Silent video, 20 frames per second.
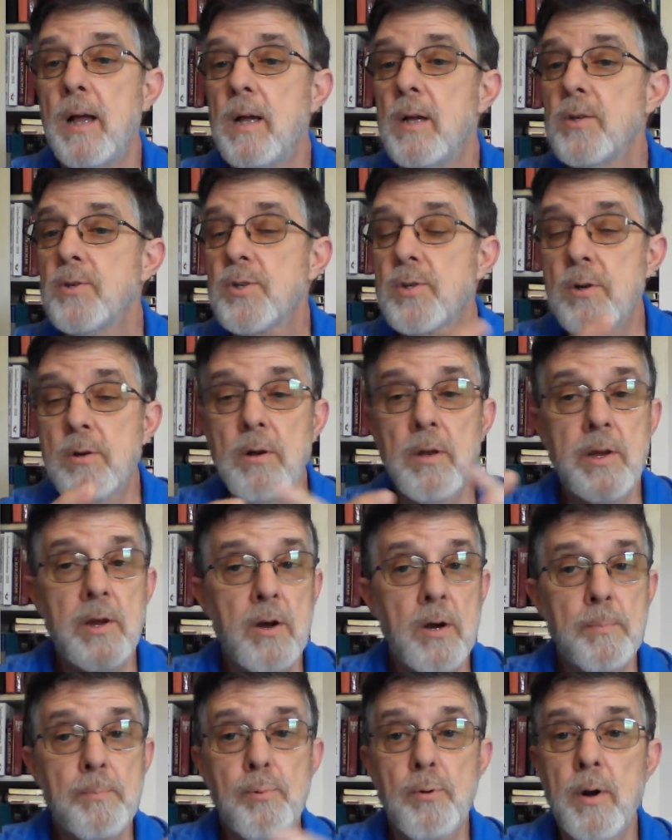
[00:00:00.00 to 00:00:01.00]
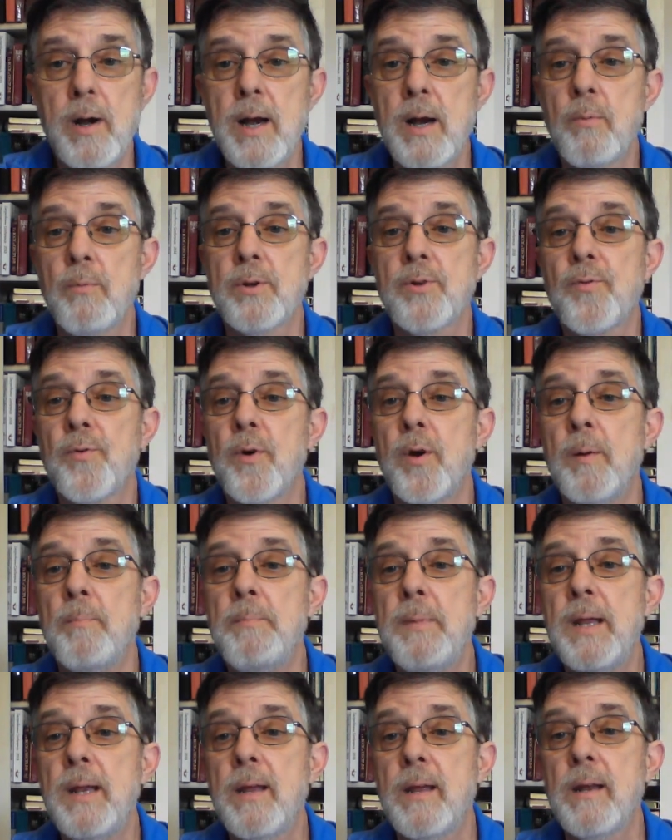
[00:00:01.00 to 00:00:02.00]
Certainly, her prayer was for
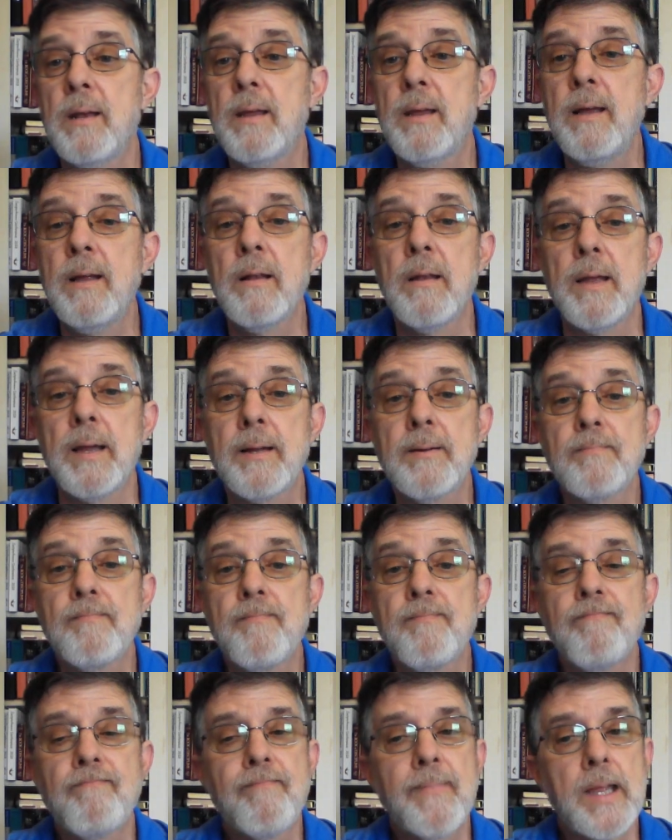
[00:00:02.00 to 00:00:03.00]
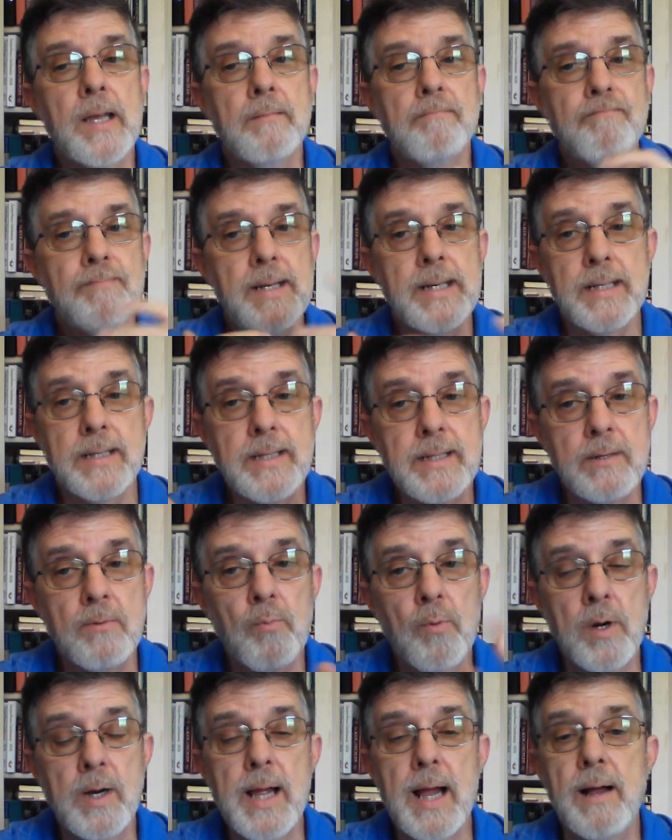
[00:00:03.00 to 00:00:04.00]
immediate healing, but it didn't
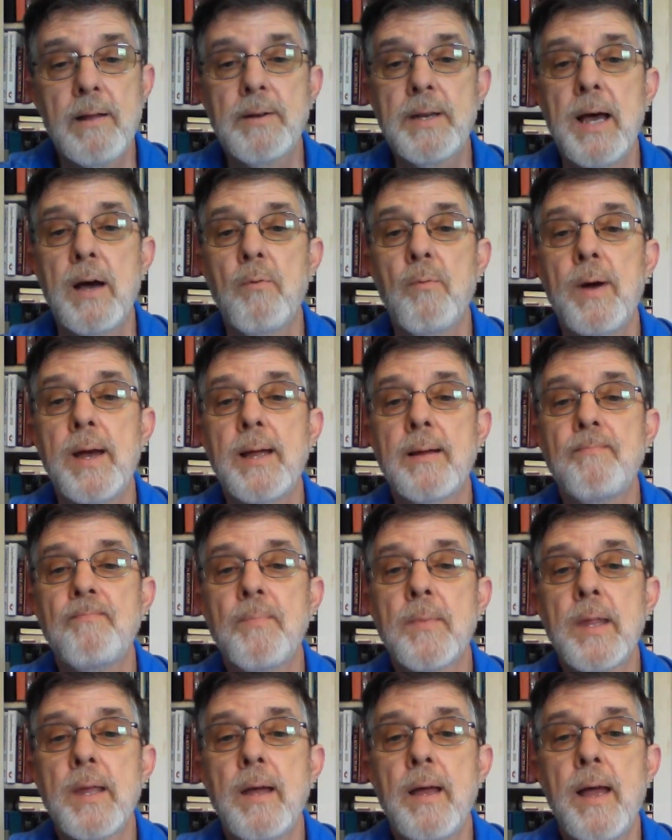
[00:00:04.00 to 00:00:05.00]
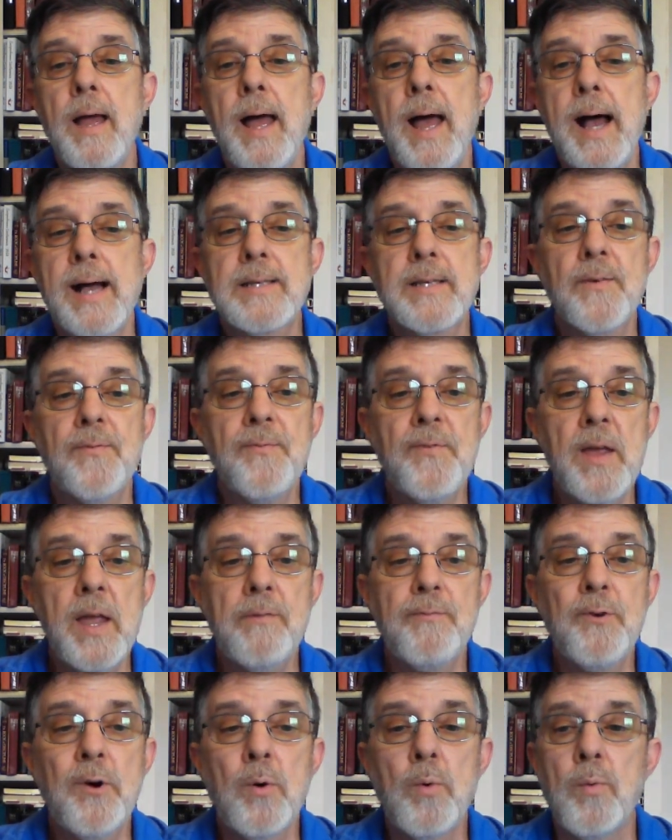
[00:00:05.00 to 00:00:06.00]
work out that way. As a
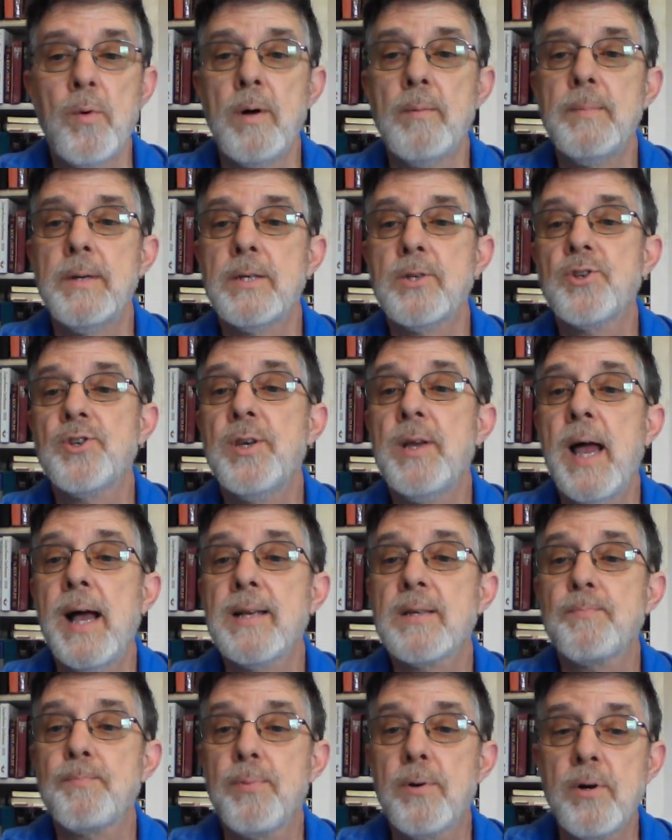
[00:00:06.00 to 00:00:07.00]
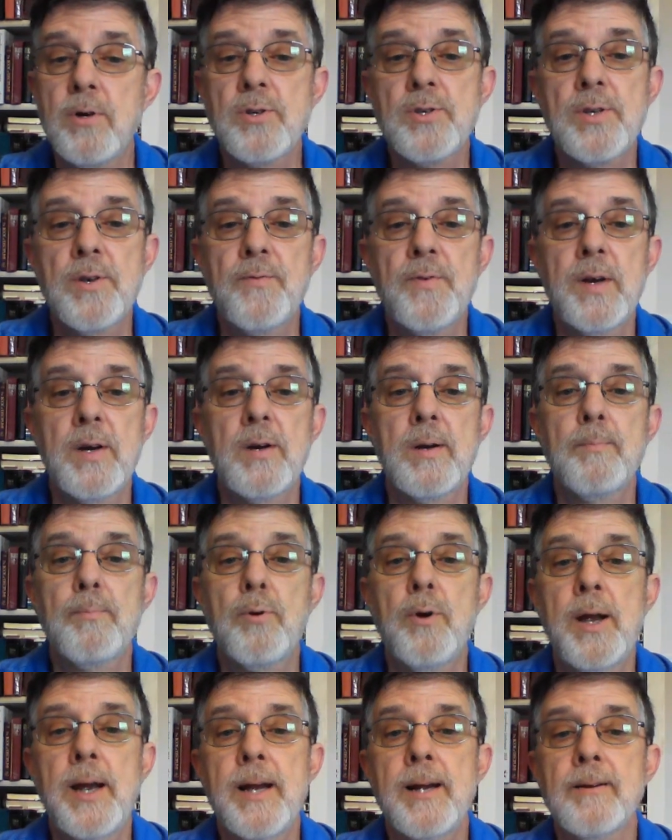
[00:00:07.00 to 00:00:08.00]
faithful woman, she has persevered in
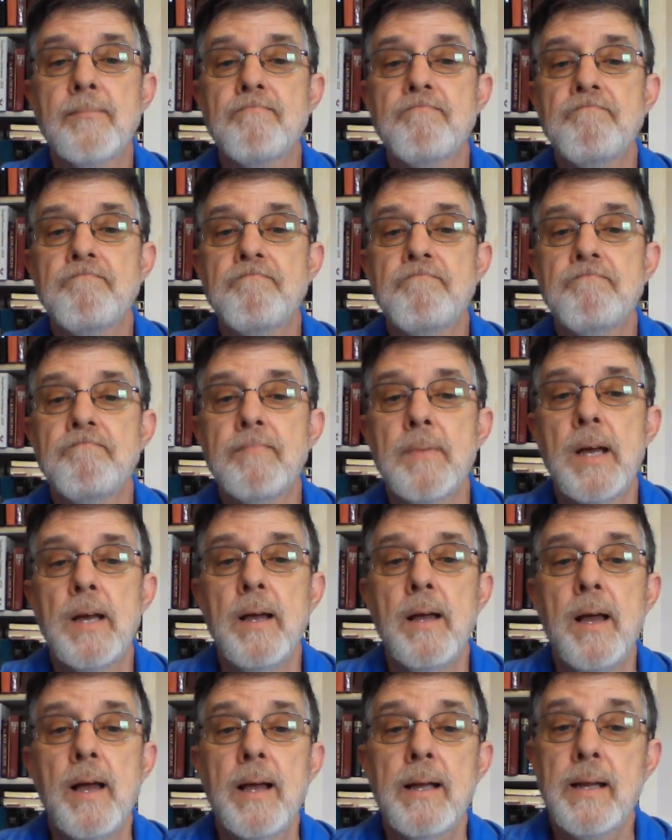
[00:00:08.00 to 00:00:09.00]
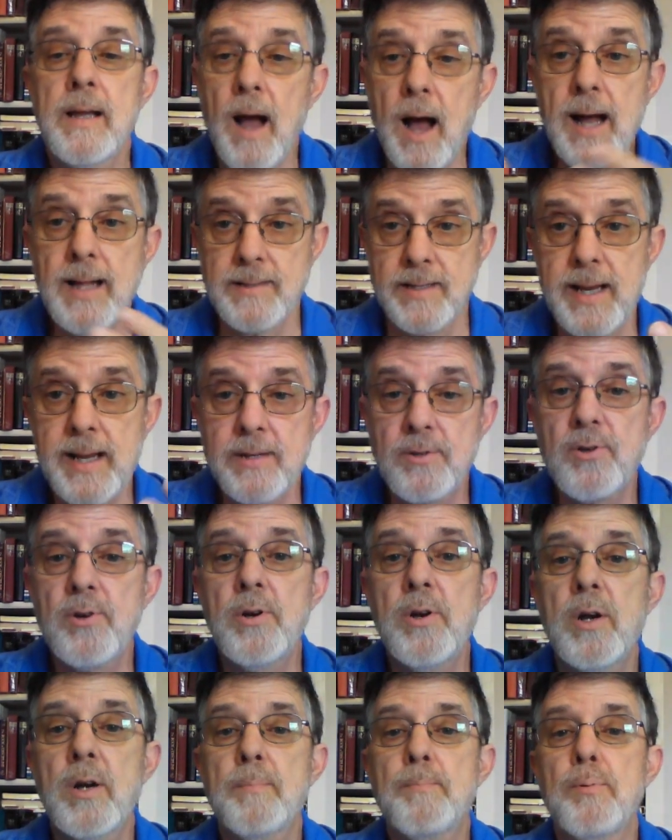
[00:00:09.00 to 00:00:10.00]
prayer. God's answered
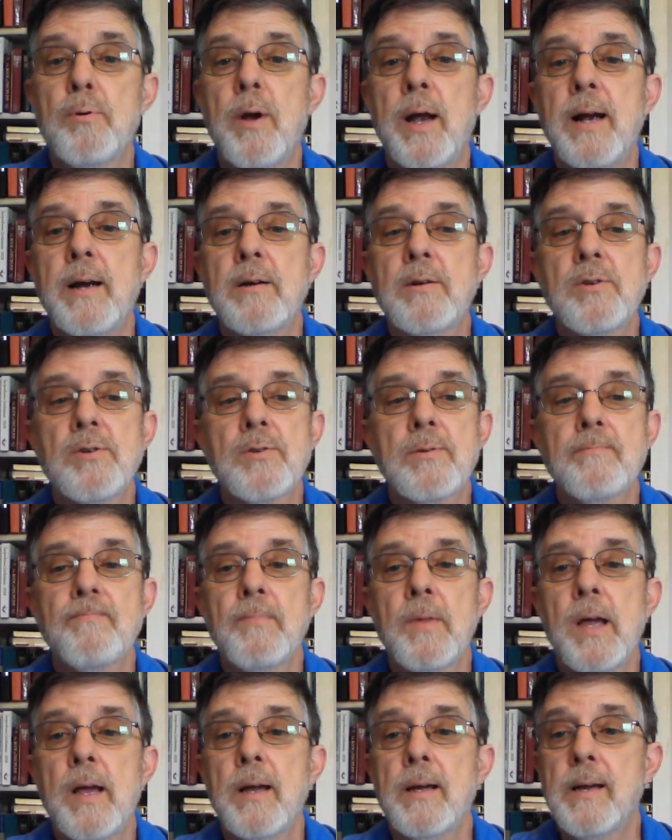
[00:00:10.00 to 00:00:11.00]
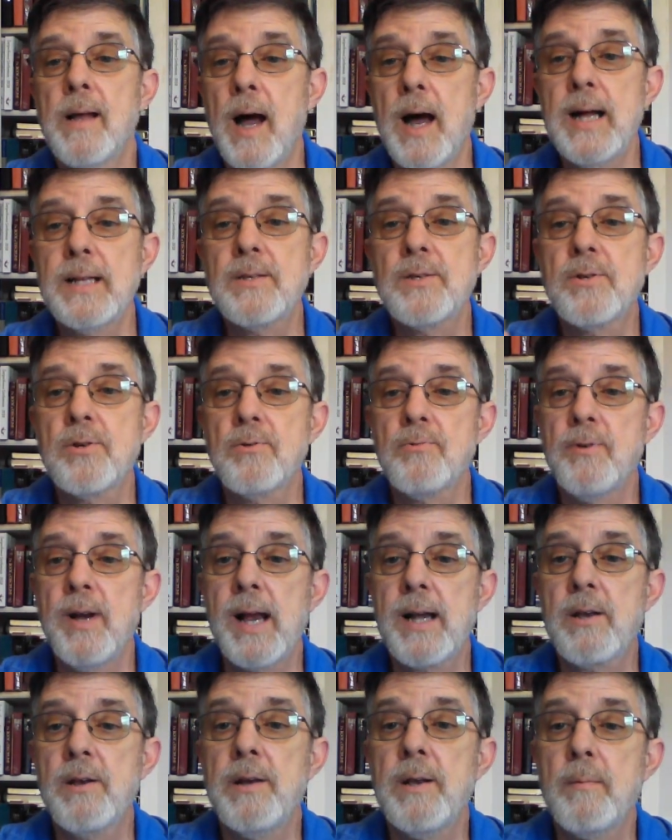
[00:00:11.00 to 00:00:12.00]
her prayers. God's
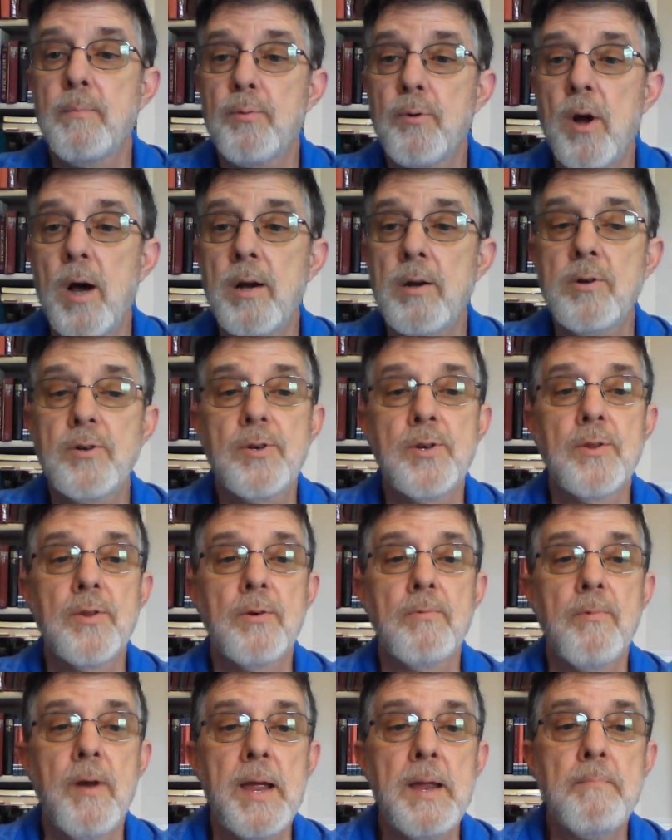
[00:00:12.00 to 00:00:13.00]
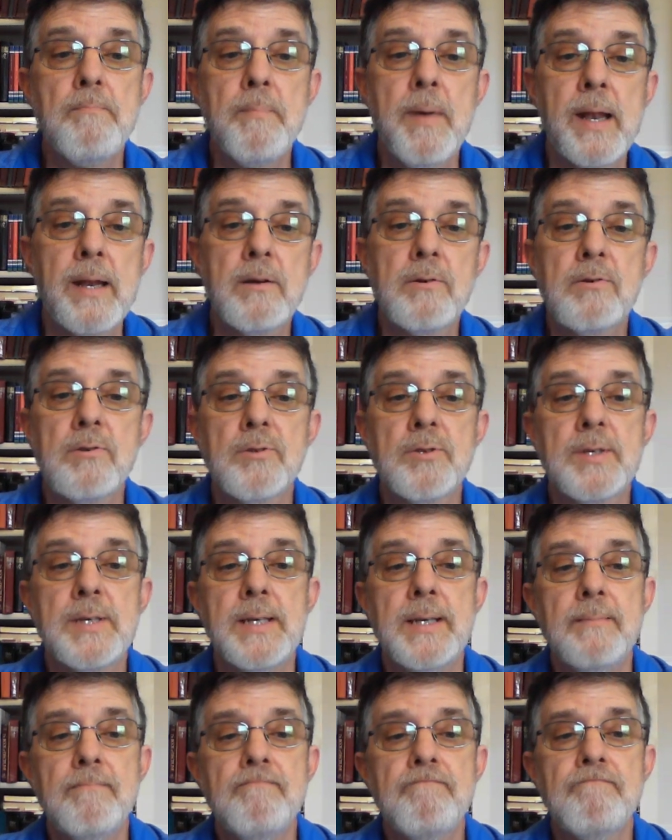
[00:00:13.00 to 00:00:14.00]
directed and brought her to the right medical
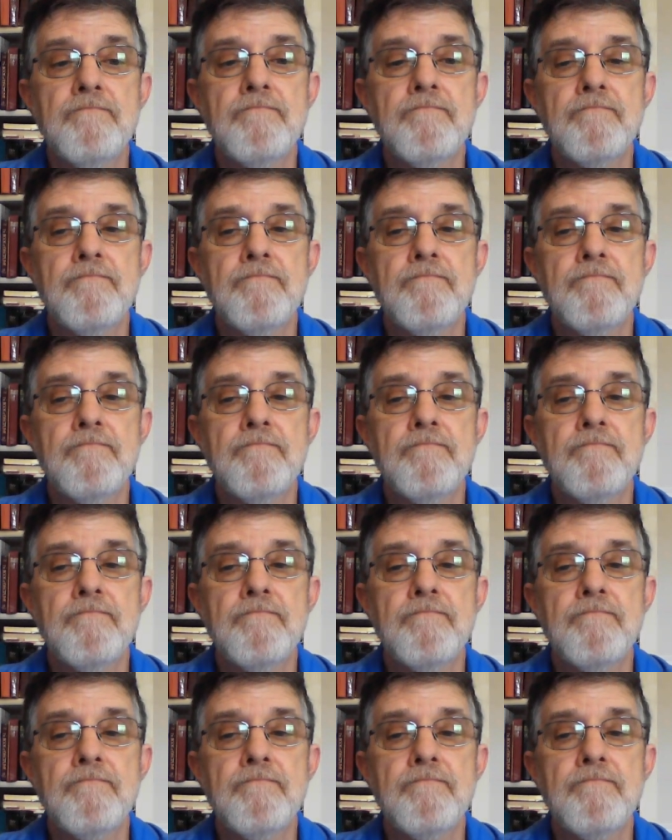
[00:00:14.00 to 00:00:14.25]
team.